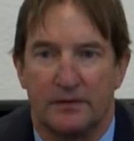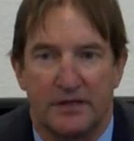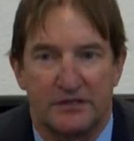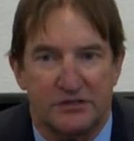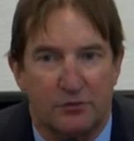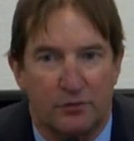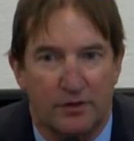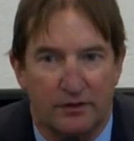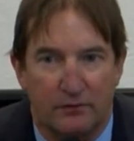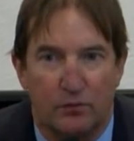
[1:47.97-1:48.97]
That's
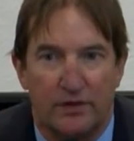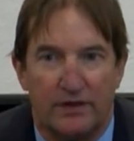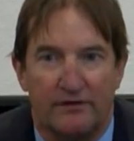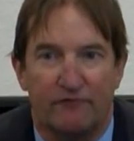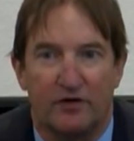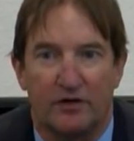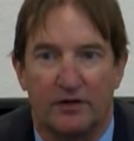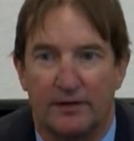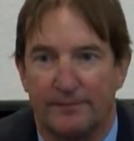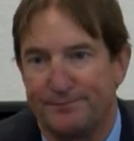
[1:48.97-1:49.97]
correct. We have
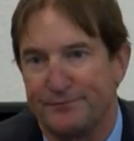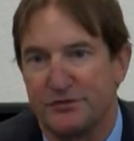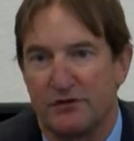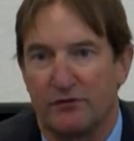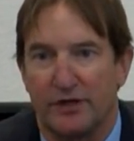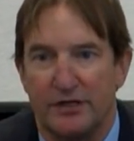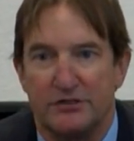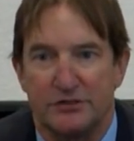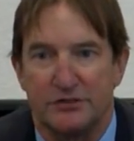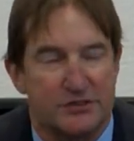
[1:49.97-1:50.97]
uh, several
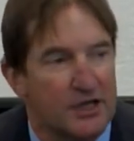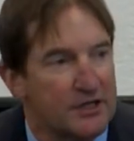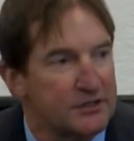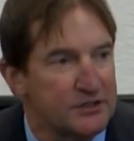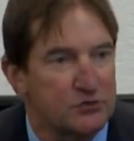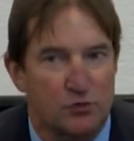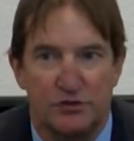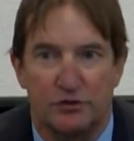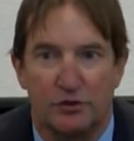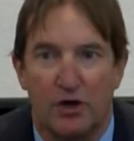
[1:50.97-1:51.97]
agents assigned to each
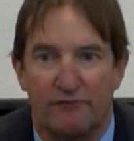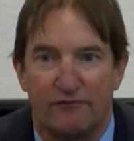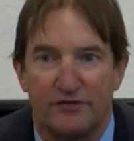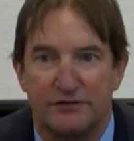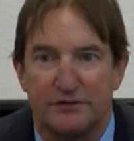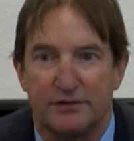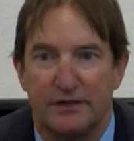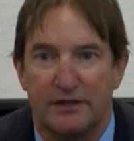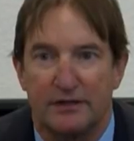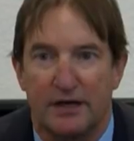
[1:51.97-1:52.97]
regional office
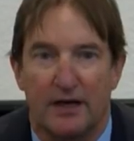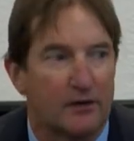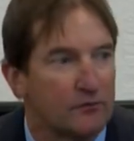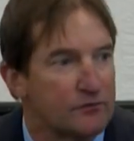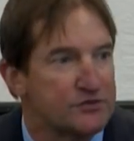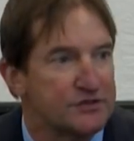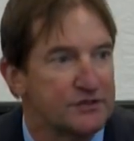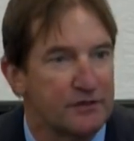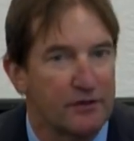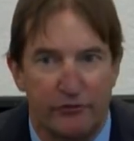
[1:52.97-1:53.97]
and I
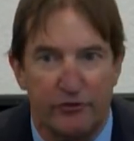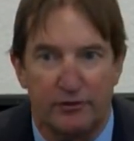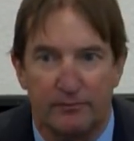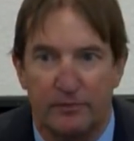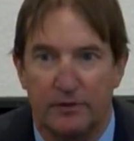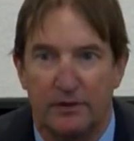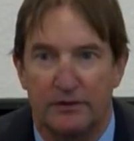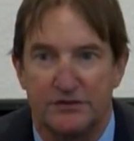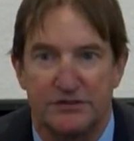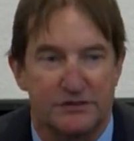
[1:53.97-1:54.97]
oversee them
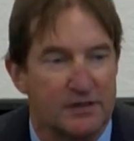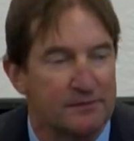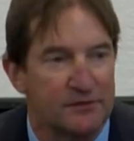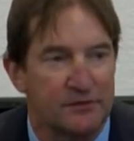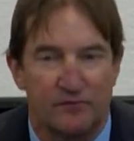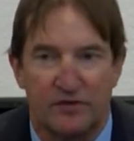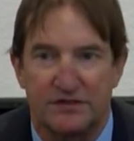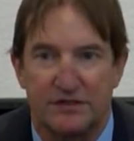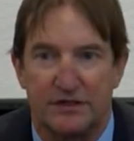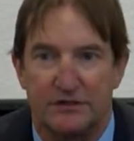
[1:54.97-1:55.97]
and assist them in their
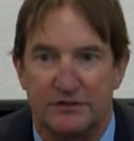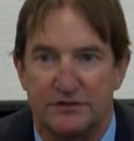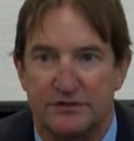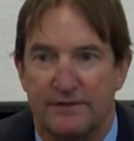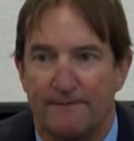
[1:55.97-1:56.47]
investigations.